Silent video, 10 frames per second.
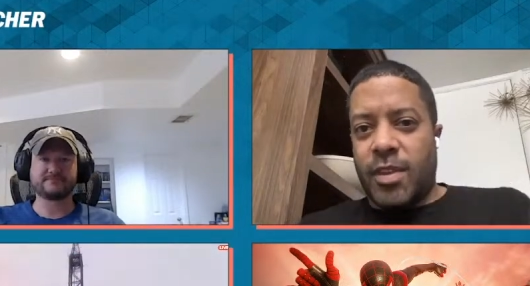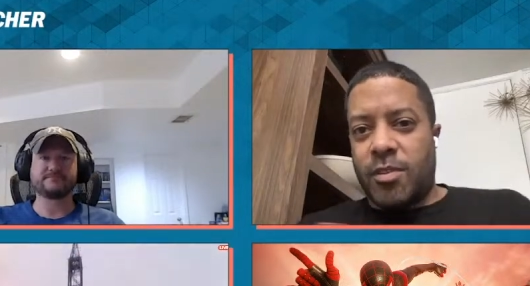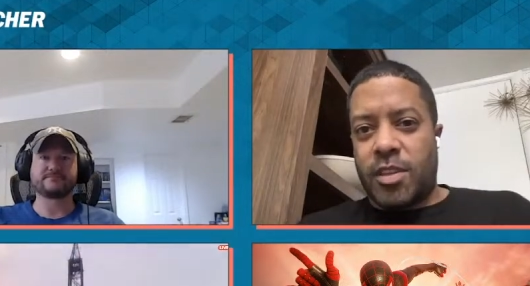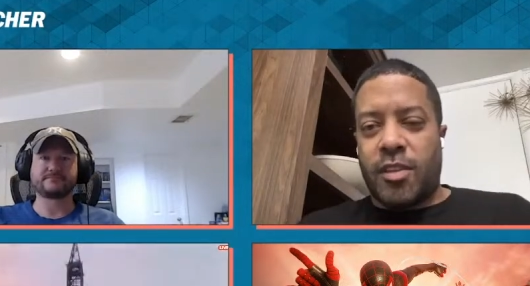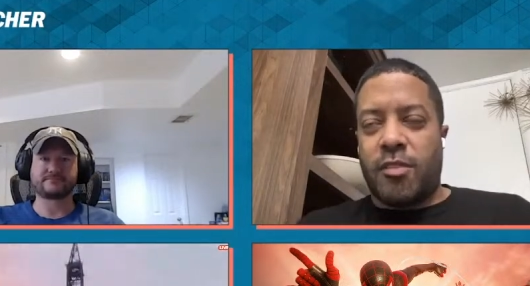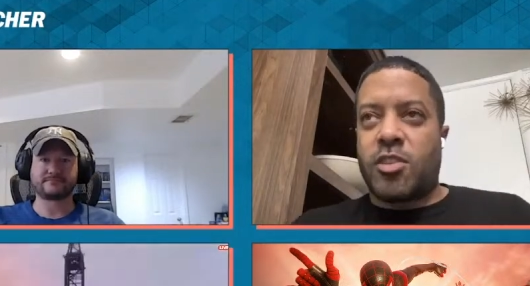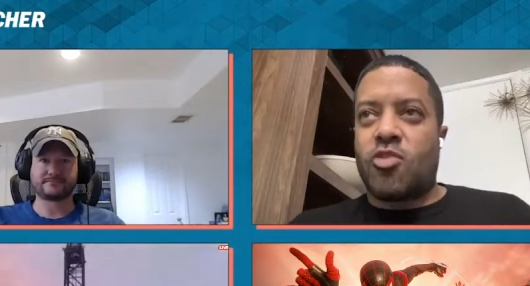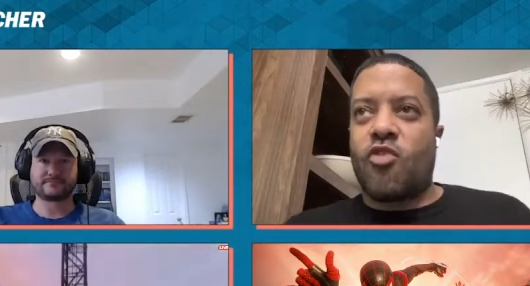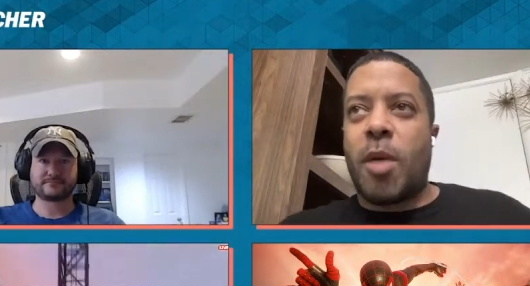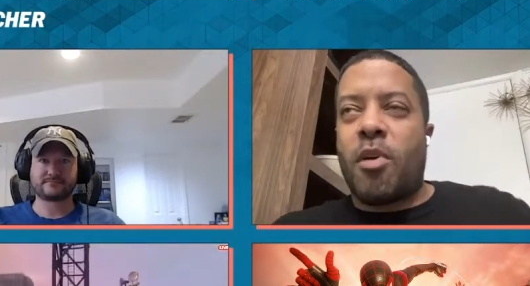Speaker 1: there's a there's
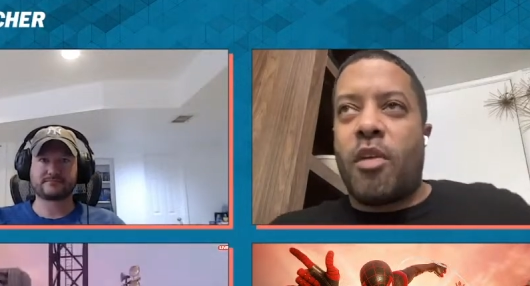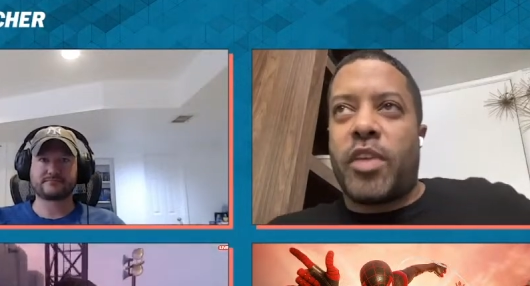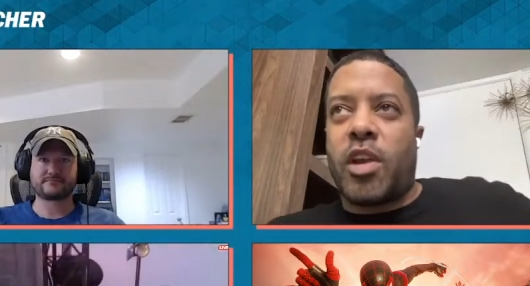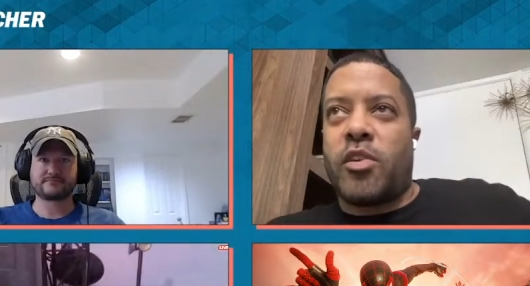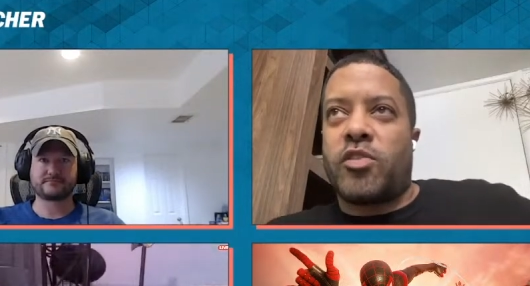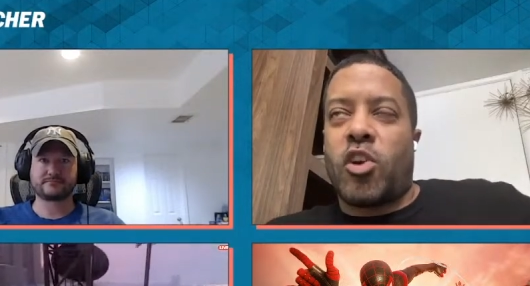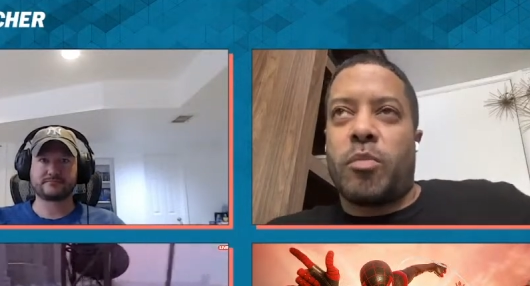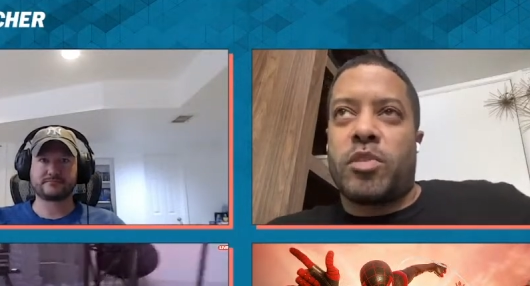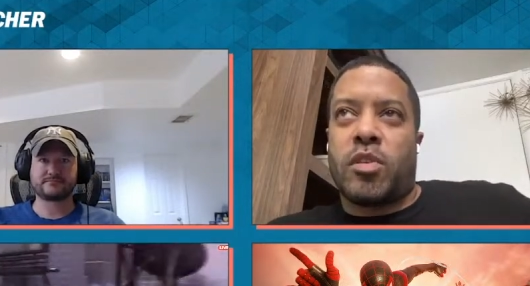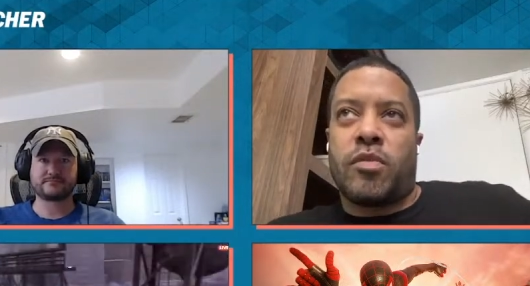a drop off there in
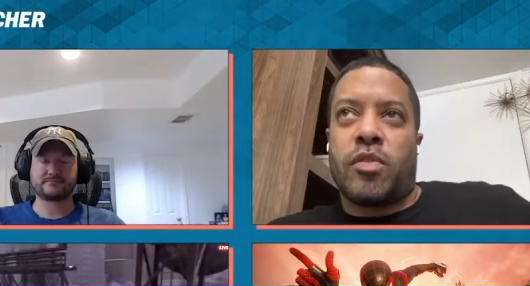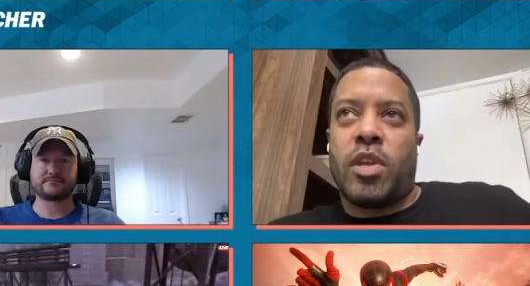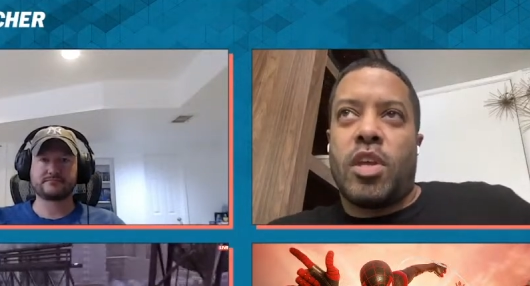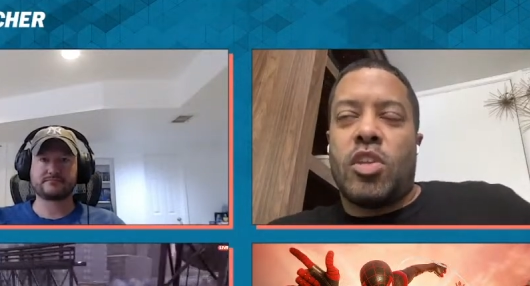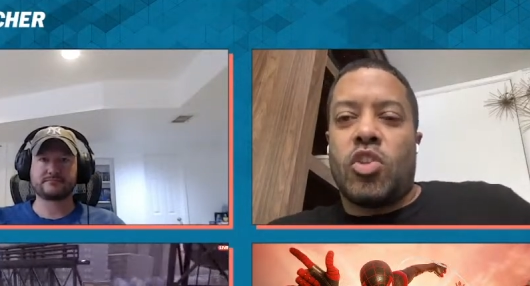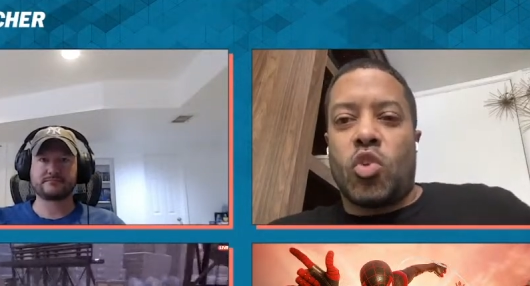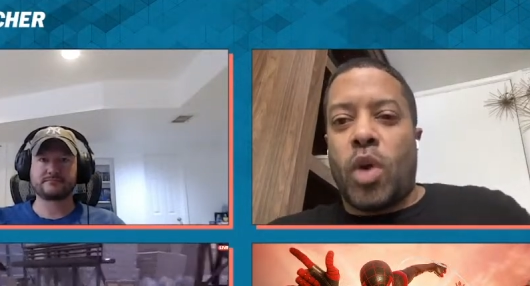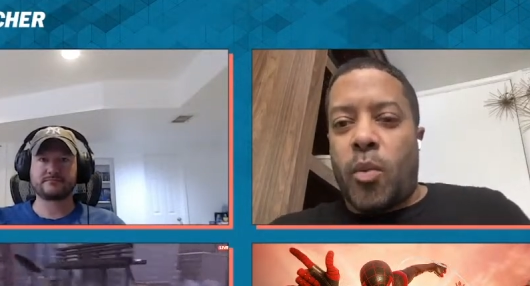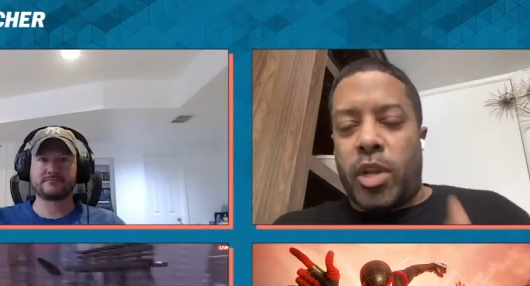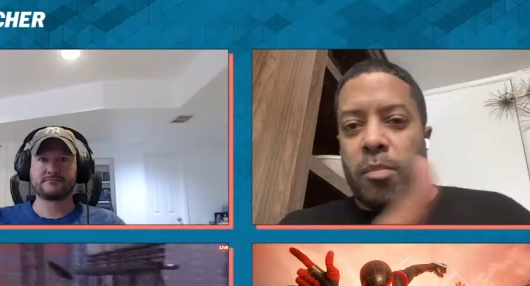terms of
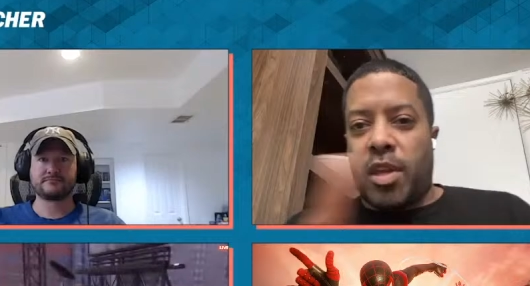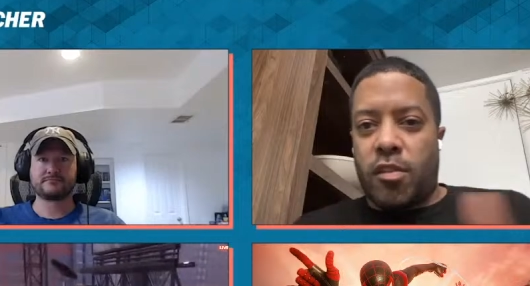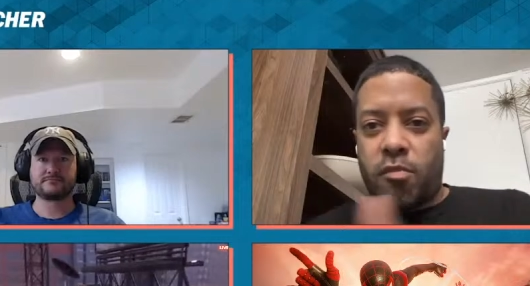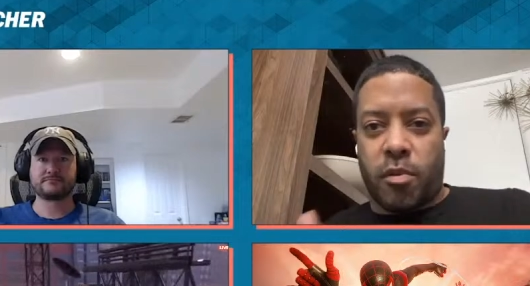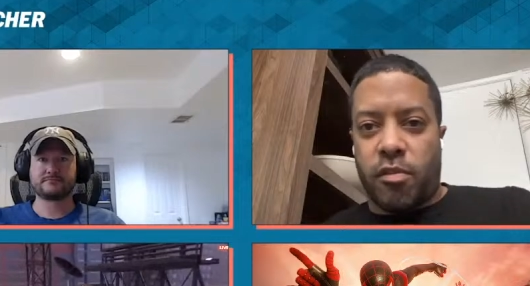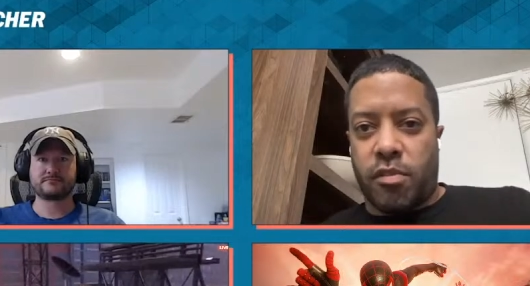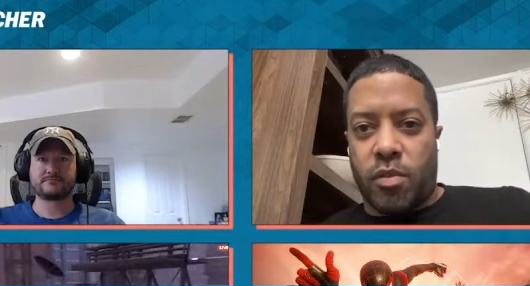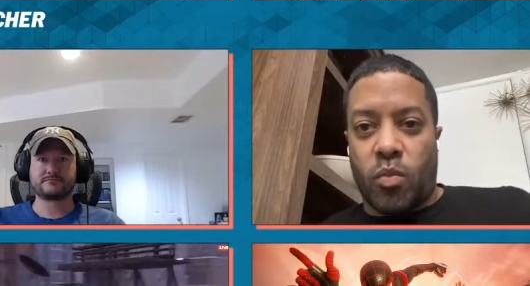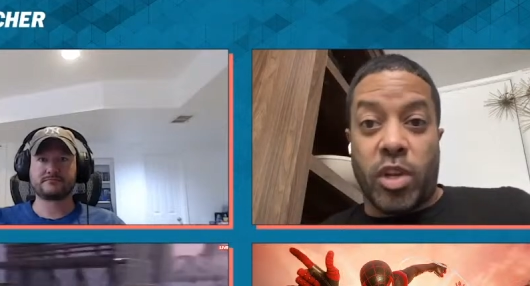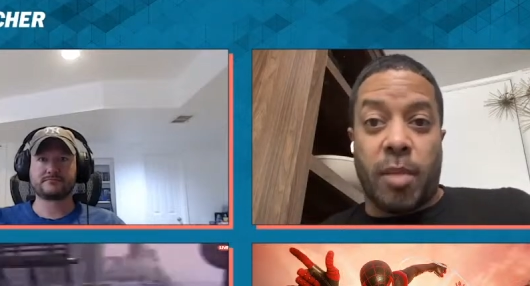do I want to be this
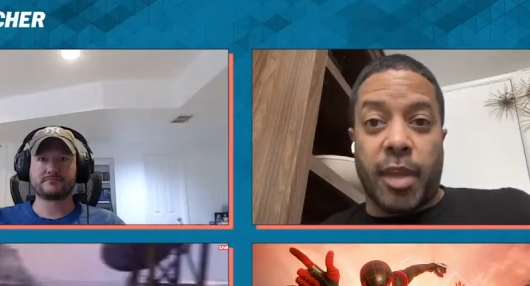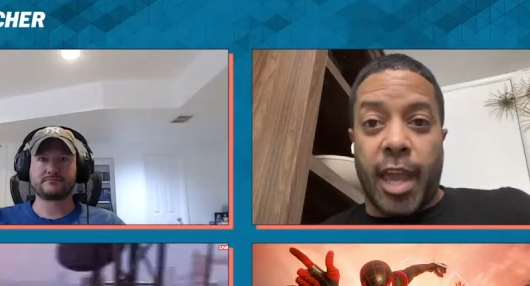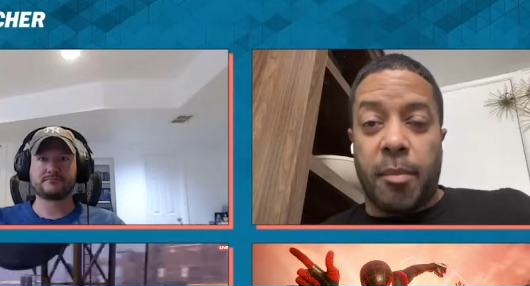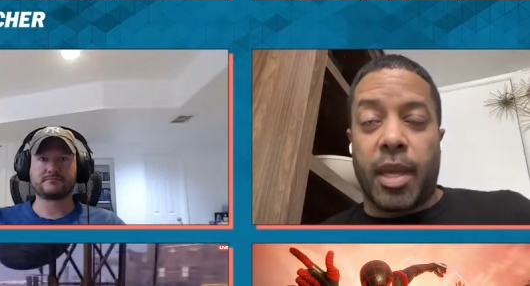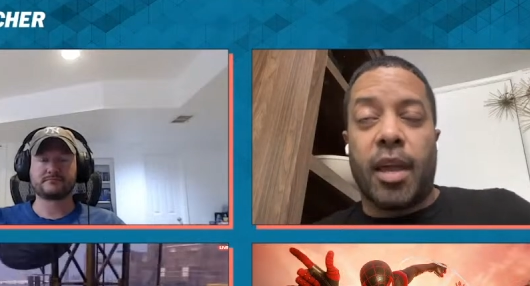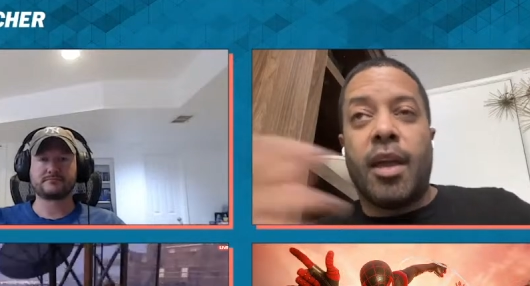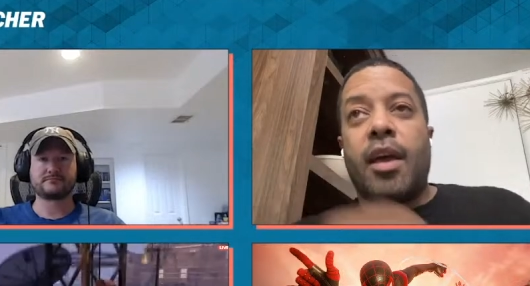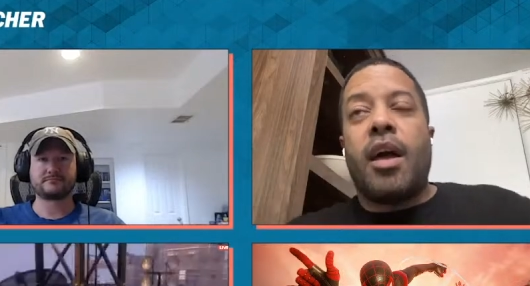person when I'm gaming?